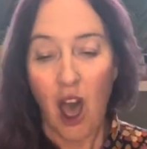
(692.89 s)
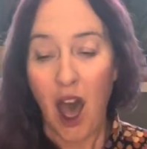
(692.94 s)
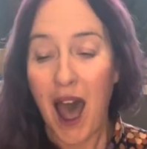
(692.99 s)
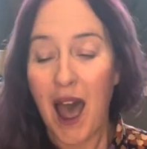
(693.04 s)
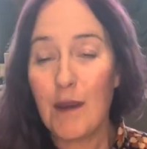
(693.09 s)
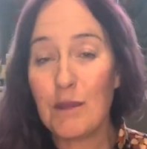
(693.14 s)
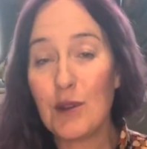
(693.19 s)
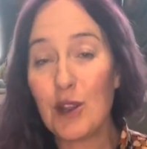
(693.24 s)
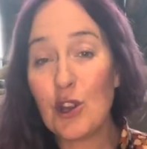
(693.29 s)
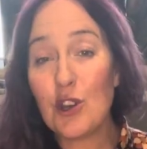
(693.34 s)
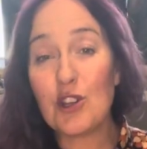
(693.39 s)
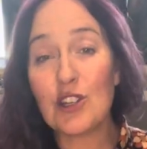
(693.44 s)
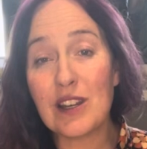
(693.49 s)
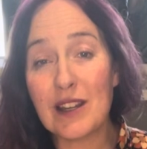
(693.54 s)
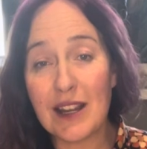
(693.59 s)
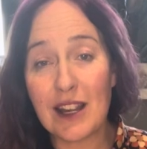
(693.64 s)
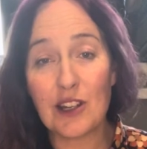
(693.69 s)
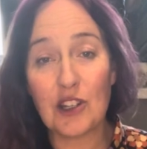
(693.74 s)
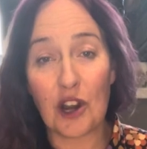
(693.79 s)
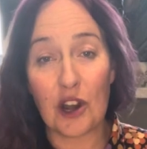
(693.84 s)
I'm
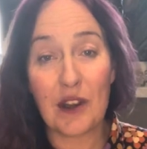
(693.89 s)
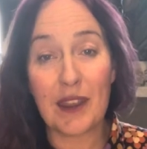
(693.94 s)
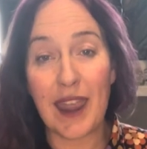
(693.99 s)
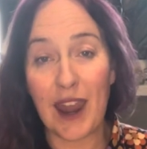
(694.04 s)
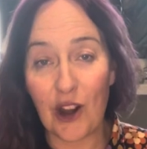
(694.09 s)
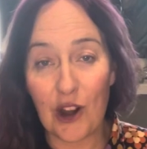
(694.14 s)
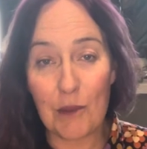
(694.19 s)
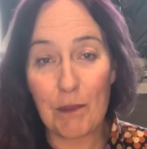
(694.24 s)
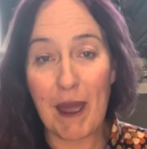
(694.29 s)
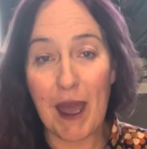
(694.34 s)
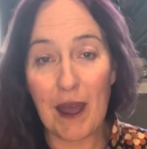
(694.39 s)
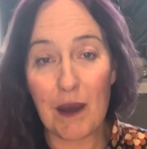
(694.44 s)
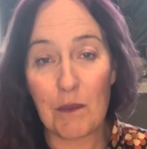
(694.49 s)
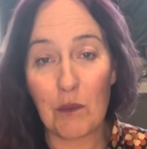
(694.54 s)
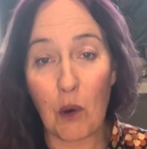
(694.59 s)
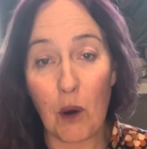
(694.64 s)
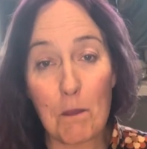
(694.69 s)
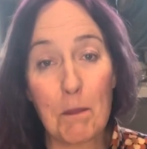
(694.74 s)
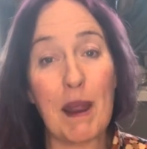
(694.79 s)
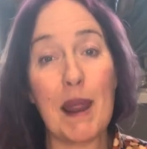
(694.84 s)
usually a don't care about
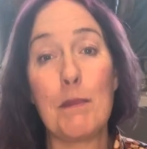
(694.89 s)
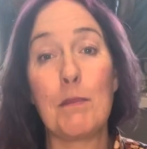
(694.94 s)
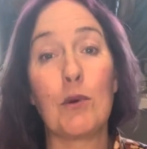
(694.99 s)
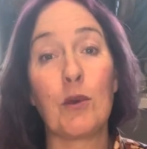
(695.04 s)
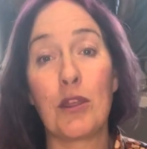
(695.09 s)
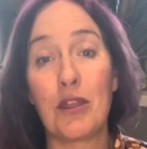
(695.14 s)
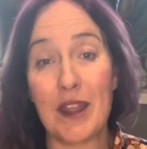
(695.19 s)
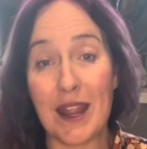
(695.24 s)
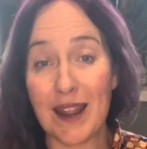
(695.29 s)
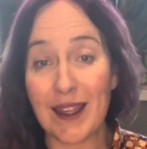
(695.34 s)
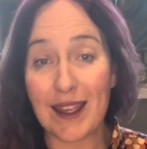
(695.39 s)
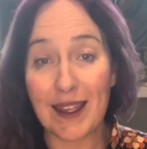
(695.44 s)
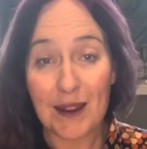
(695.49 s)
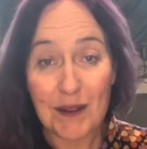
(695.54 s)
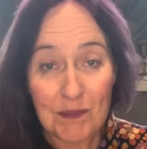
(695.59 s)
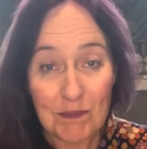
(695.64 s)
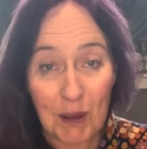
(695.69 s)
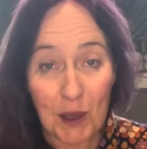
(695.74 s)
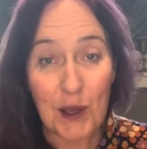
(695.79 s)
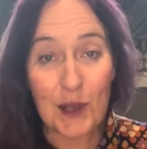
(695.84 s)
what people think
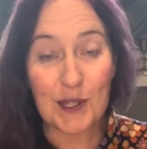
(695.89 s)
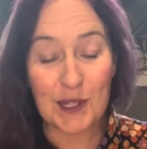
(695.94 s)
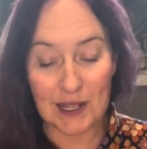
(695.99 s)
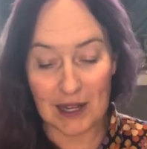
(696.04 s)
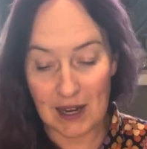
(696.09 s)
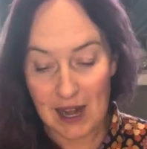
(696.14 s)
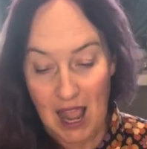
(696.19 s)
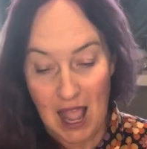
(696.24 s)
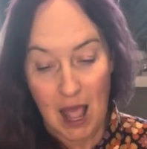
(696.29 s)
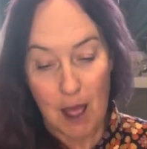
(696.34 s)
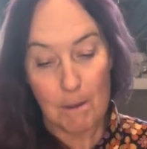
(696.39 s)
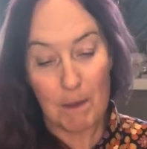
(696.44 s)
person,